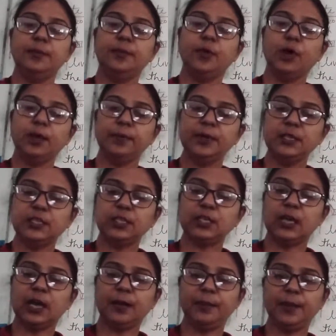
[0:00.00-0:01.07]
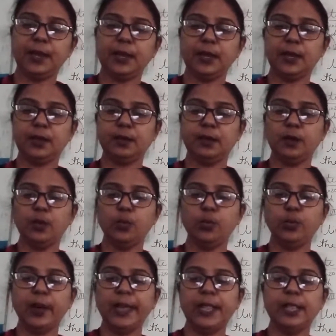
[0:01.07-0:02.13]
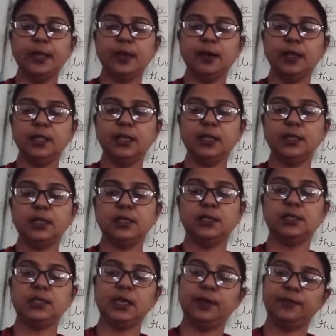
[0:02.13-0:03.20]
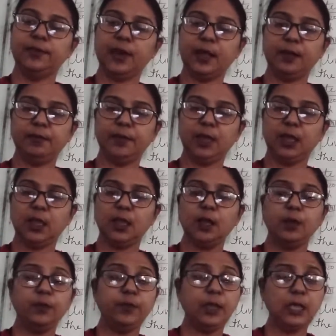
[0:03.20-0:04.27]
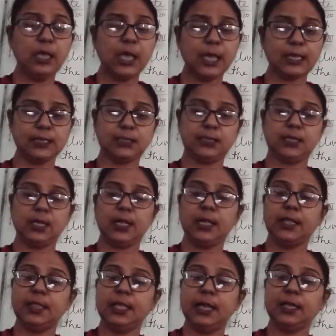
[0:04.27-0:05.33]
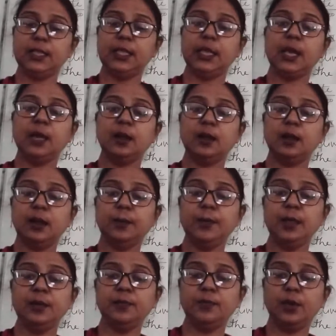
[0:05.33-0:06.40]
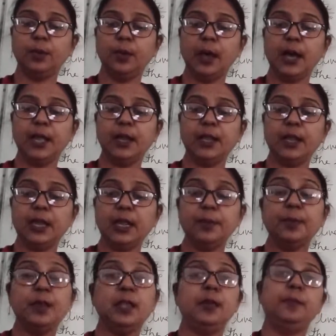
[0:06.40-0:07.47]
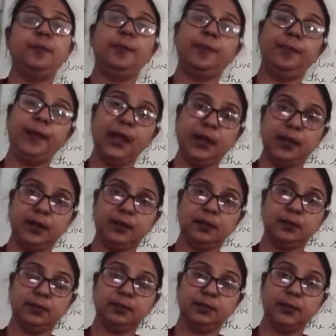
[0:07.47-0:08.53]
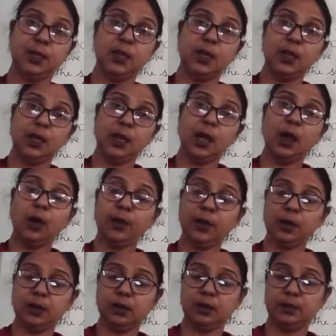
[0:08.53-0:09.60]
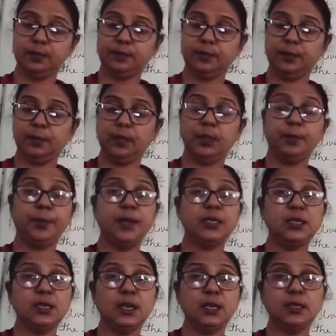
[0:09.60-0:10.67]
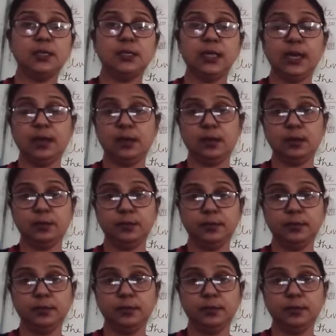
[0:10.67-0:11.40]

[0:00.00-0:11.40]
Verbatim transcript: orbiting our planet while the other is still far away. We guess that they are coming from our neighboring planet. Now, here the president said